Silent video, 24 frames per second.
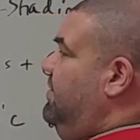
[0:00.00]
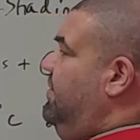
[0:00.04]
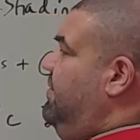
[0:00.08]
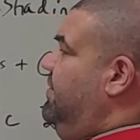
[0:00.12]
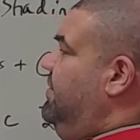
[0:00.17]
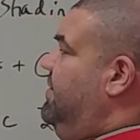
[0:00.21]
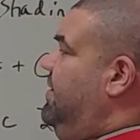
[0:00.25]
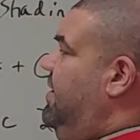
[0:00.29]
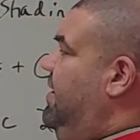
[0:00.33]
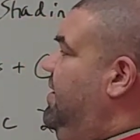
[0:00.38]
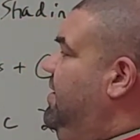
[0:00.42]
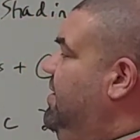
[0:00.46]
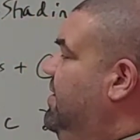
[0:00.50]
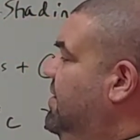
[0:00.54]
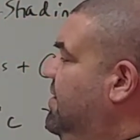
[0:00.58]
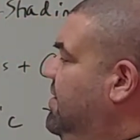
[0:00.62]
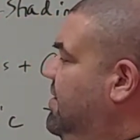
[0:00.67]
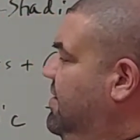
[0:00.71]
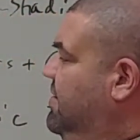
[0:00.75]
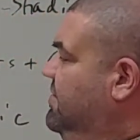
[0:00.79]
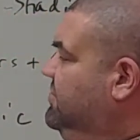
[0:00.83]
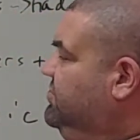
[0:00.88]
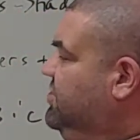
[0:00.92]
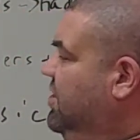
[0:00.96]
Okay,
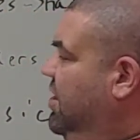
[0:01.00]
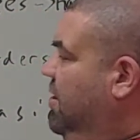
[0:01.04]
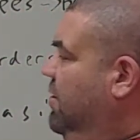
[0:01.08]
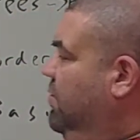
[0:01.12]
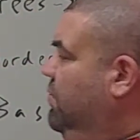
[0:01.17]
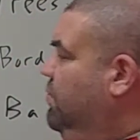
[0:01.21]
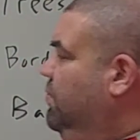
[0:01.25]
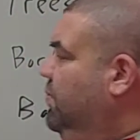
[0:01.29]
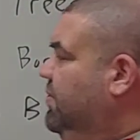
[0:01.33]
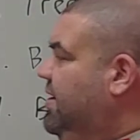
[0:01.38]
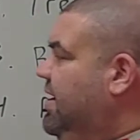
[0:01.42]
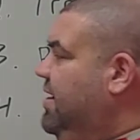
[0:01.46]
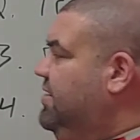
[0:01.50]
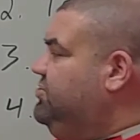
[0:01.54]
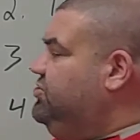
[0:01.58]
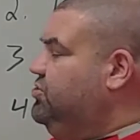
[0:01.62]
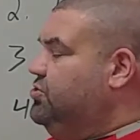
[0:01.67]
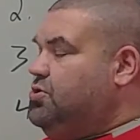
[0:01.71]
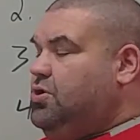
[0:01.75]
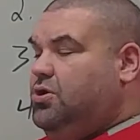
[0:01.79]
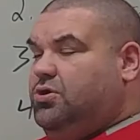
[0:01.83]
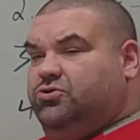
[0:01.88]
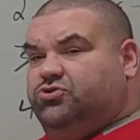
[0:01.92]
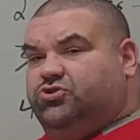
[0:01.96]
so we're not just
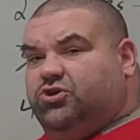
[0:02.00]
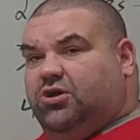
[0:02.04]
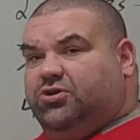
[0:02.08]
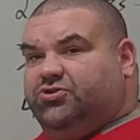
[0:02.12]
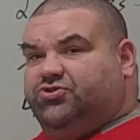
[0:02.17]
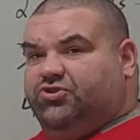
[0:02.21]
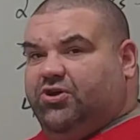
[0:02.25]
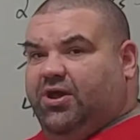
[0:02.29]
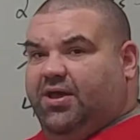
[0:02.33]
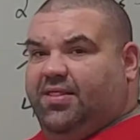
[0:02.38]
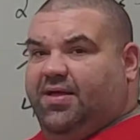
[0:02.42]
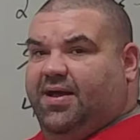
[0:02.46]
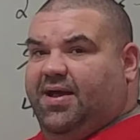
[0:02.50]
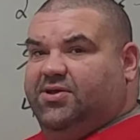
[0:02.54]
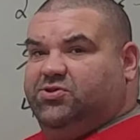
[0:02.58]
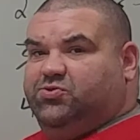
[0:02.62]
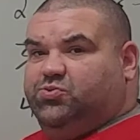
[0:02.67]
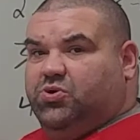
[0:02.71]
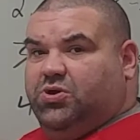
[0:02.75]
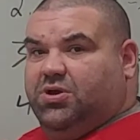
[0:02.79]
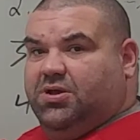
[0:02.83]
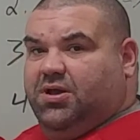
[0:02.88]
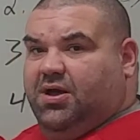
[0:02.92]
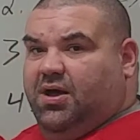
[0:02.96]
going to draw straight lines. We're
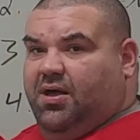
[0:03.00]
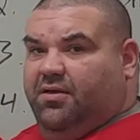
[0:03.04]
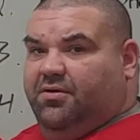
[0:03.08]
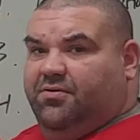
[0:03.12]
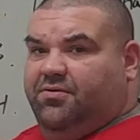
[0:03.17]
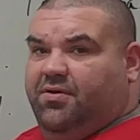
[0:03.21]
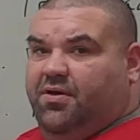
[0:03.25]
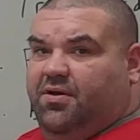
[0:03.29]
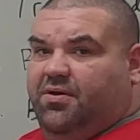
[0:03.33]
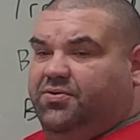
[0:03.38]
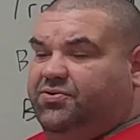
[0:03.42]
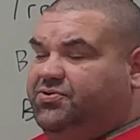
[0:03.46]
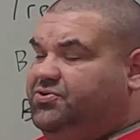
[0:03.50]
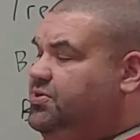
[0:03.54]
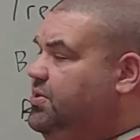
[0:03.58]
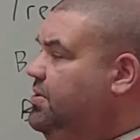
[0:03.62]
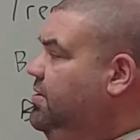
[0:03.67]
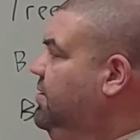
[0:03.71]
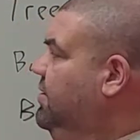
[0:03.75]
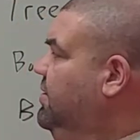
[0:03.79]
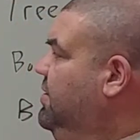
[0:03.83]
going to color those.